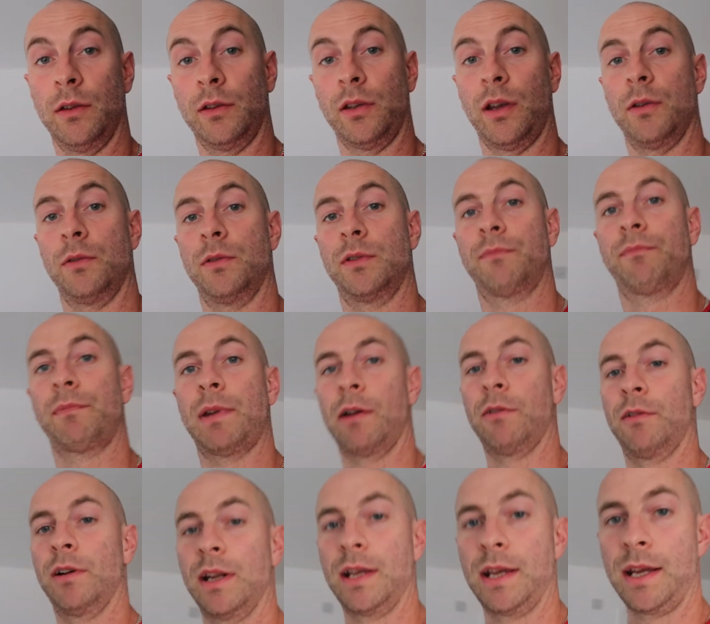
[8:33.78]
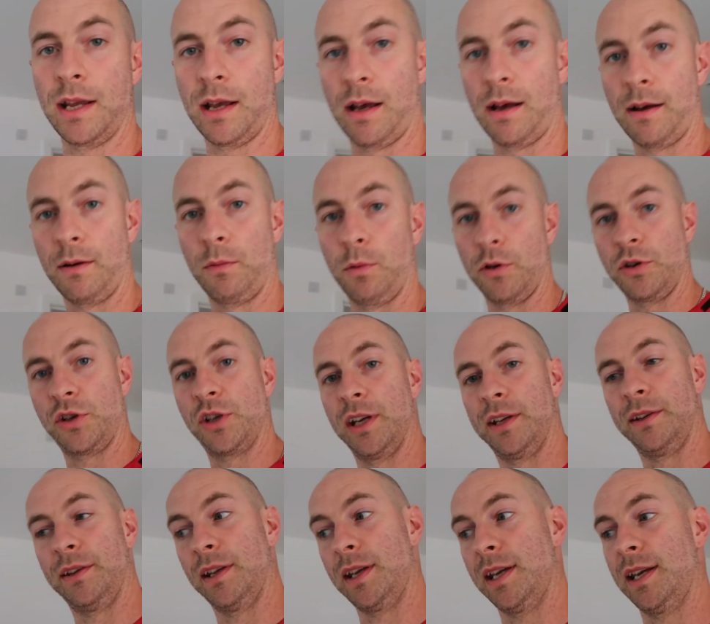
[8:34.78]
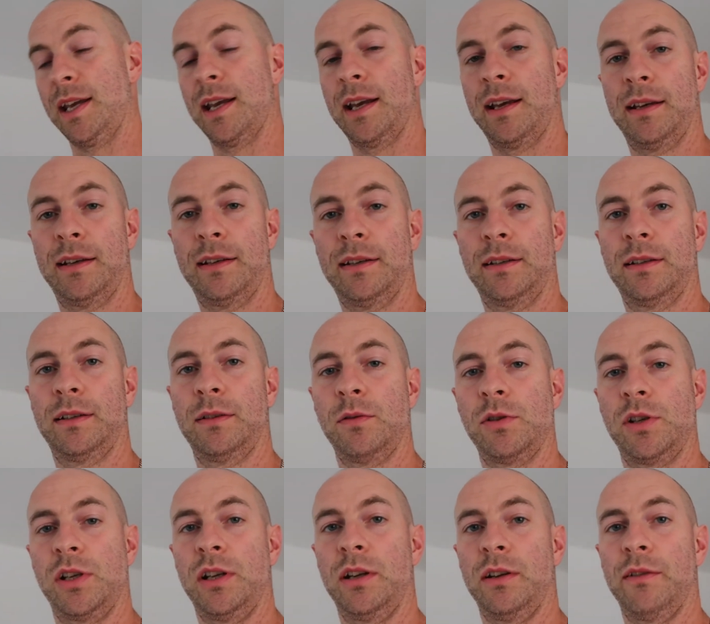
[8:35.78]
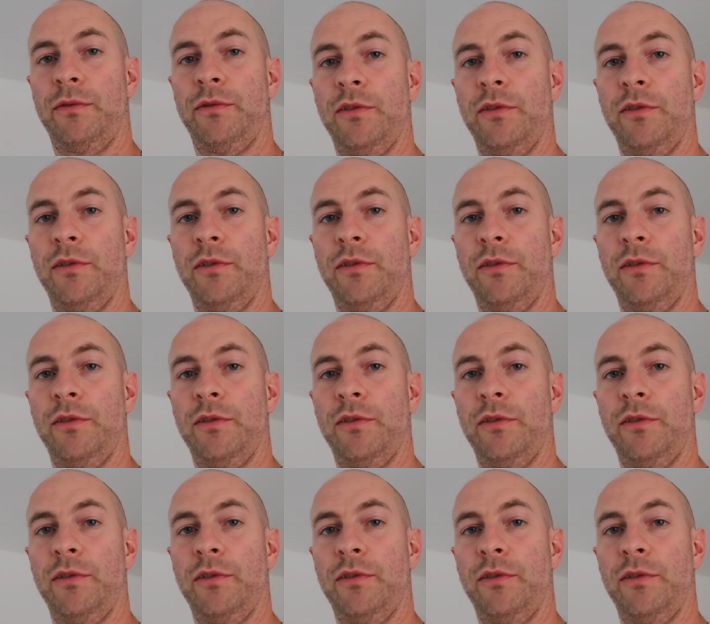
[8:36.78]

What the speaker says: So currently watching the